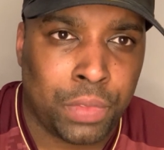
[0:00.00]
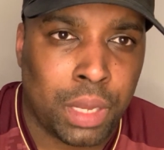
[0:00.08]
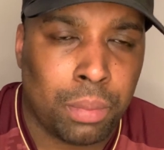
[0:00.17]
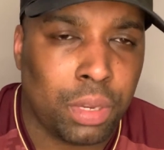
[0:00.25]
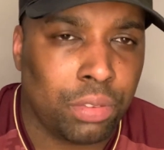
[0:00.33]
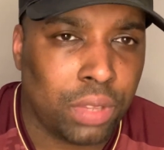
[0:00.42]

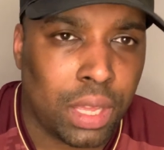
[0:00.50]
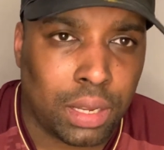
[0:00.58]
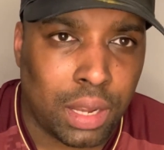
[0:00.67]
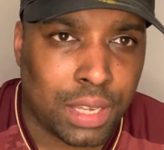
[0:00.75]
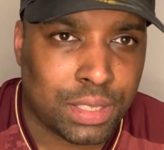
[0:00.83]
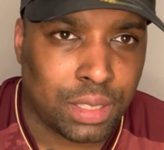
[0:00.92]
But if they had
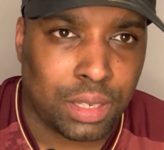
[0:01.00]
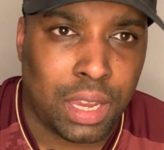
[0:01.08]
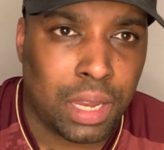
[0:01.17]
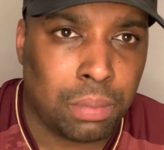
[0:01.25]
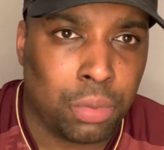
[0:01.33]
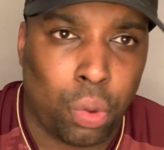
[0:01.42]
lost the
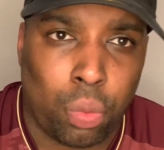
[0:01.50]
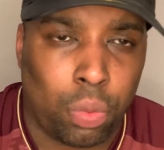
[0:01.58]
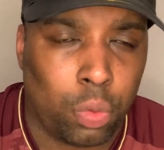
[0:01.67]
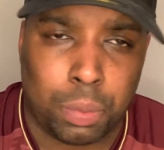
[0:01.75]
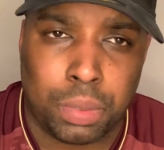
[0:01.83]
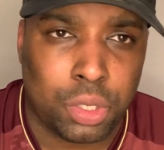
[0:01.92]
game, no one
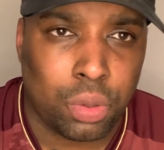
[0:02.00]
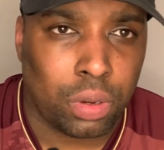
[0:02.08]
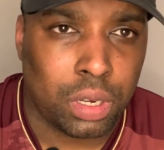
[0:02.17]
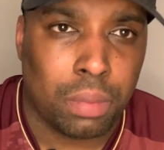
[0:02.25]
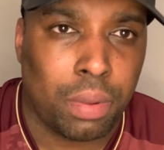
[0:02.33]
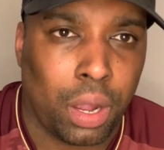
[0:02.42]
would be talking
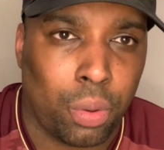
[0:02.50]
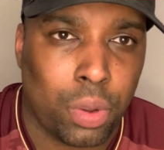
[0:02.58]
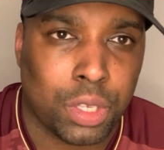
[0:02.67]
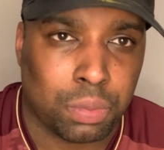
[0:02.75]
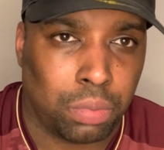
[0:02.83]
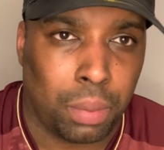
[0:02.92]
about
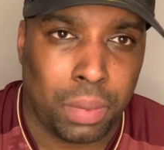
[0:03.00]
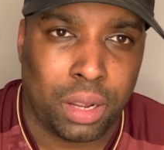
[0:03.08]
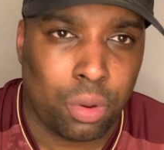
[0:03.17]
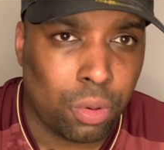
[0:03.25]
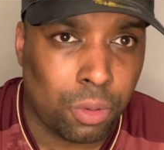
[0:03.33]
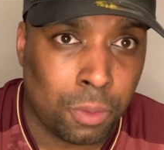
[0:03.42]
West Brom at
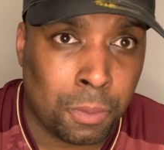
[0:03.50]
all.